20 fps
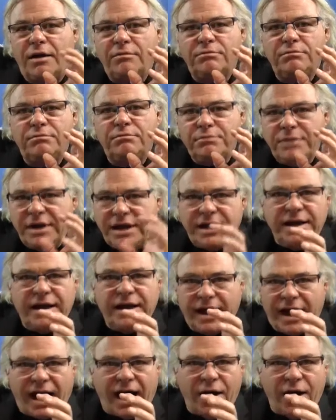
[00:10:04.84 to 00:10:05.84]

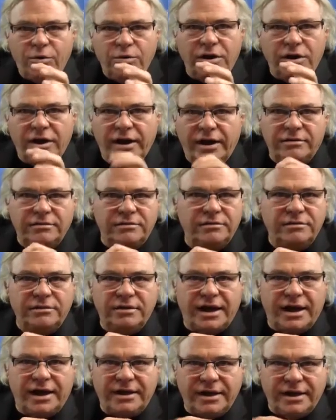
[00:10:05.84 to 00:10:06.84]
media outlet
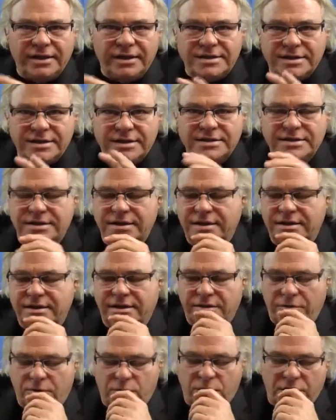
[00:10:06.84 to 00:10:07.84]
that existed
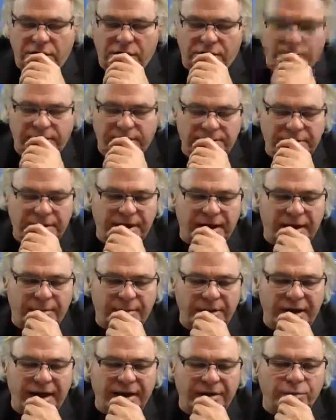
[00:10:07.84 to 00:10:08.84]
in the world,
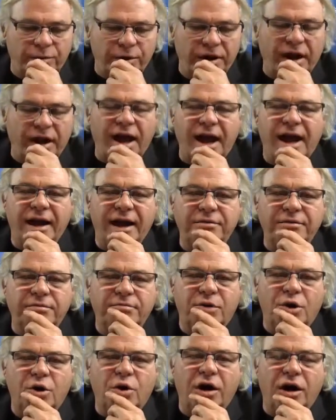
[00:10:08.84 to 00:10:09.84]
and relied
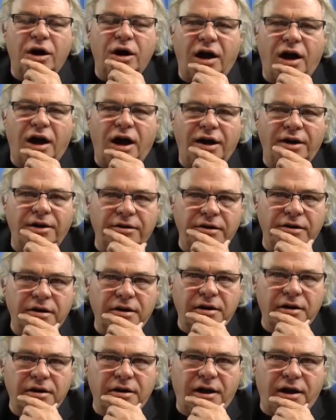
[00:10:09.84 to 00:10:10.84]
more on
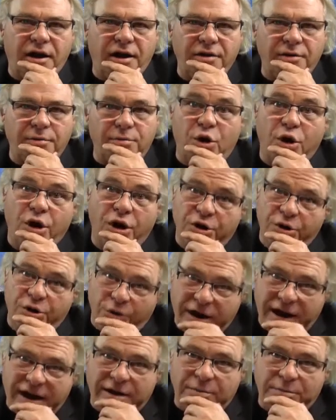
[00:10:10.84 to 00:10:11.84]
the more
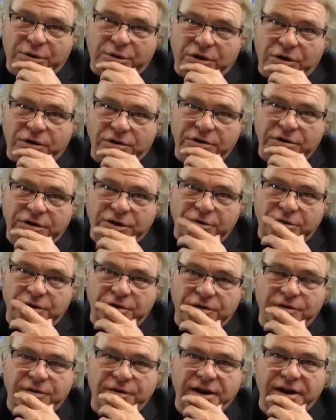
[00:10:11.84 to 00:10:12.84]
credible
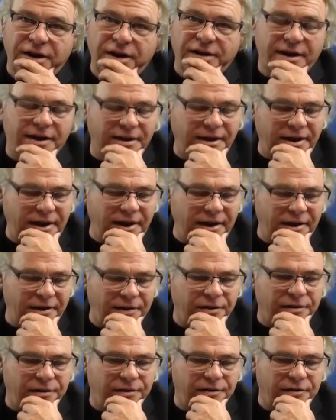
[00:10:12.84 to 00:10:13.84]
news feed that he
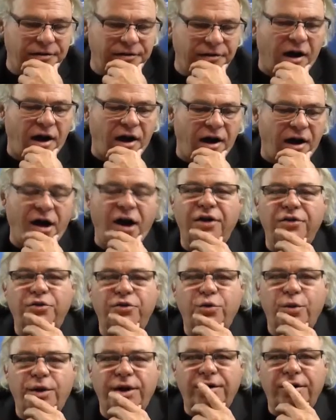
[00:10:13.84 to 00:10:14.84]
saw on
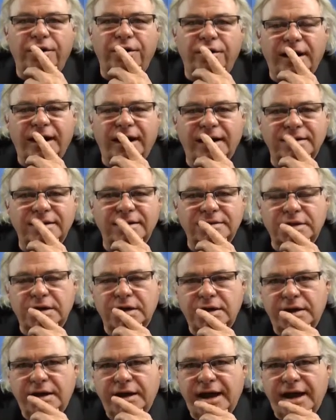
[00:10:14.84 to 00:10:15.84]
Twitter as
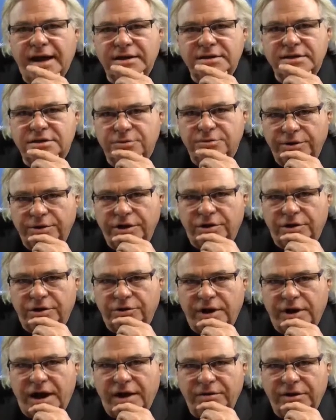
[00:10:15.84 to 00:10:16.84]
the real
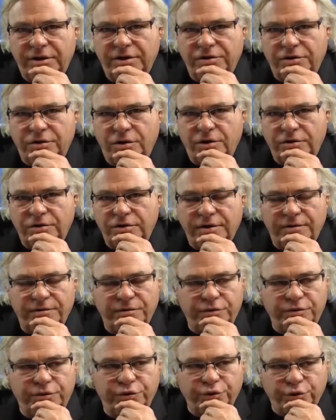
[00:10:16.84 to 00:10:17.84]
driving source of
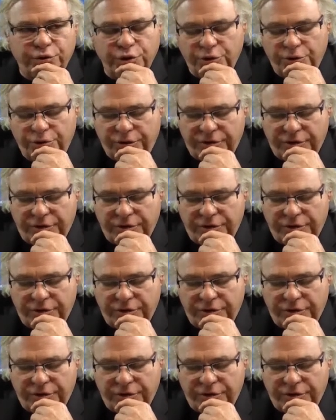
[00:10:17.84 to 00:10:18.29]
truth.